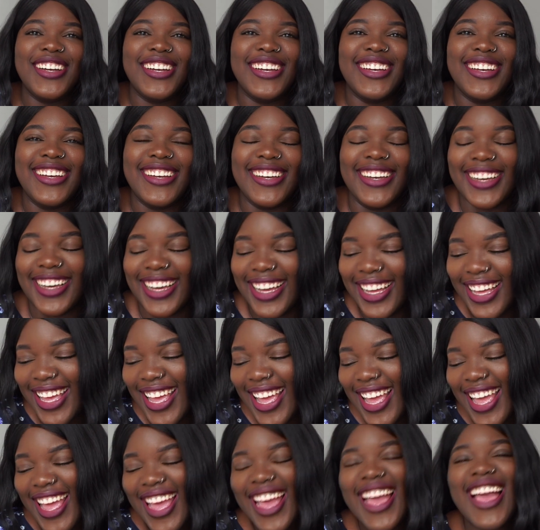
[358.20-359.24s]

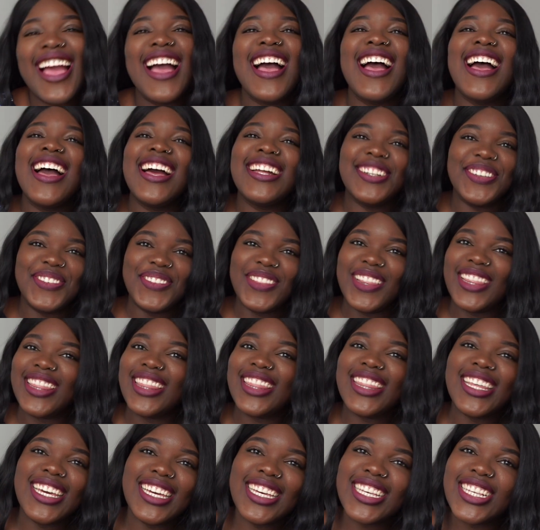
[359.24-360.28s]
I
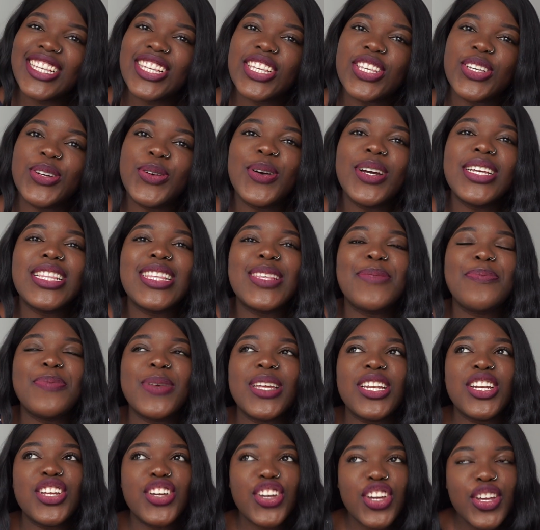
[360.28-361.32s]
don't think so. It's
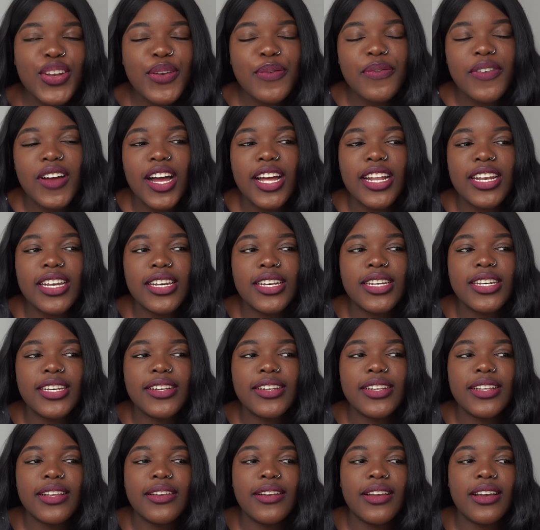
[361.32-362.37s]
been good fun
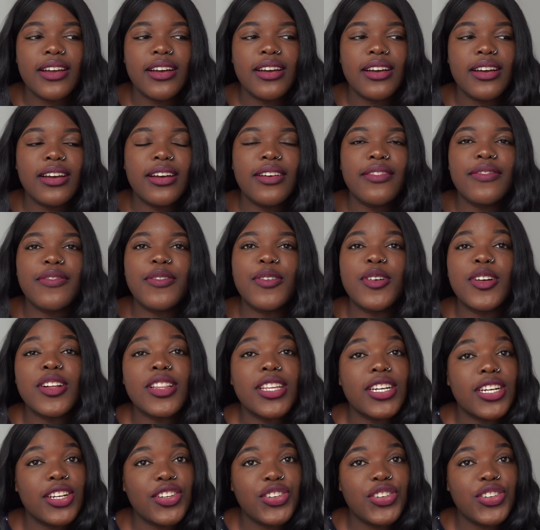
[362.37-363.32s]
uh, for like a